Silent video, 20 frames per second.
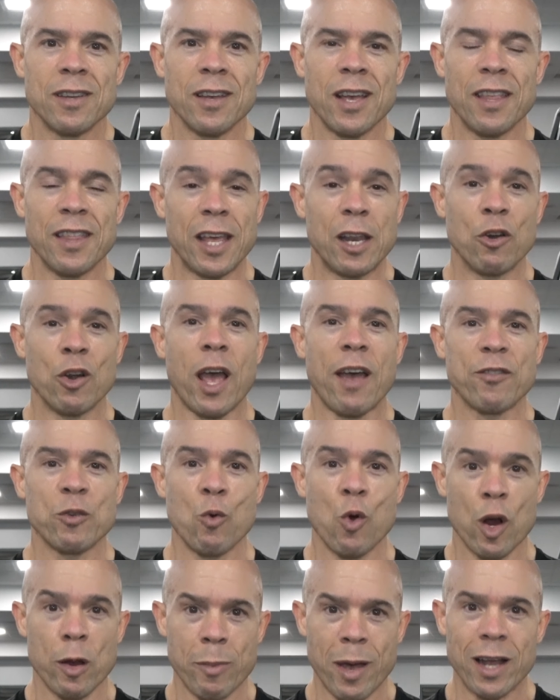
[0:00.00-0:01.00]
and they don't have to
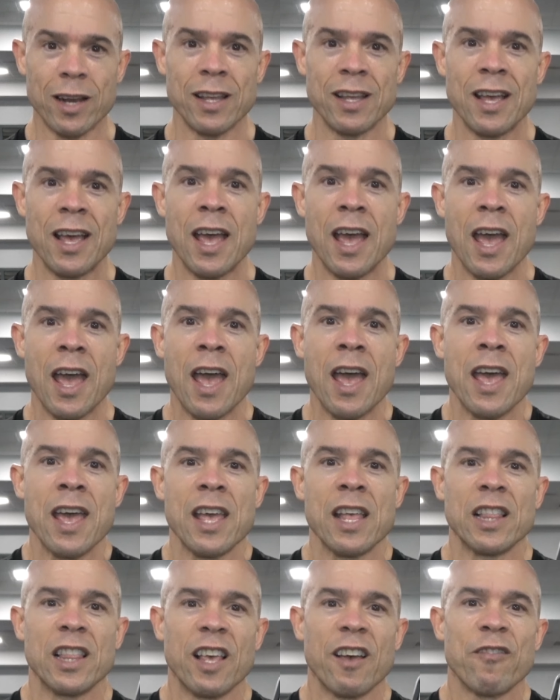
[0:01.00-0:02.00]
worry about it
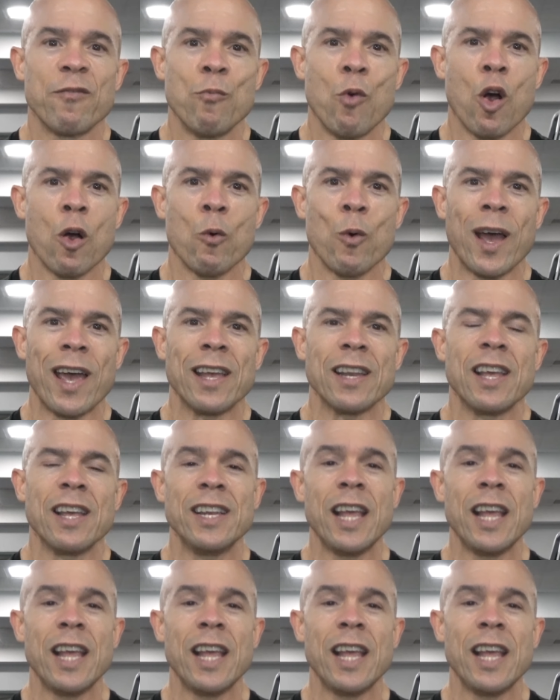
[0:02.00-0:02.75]
and lift more weight.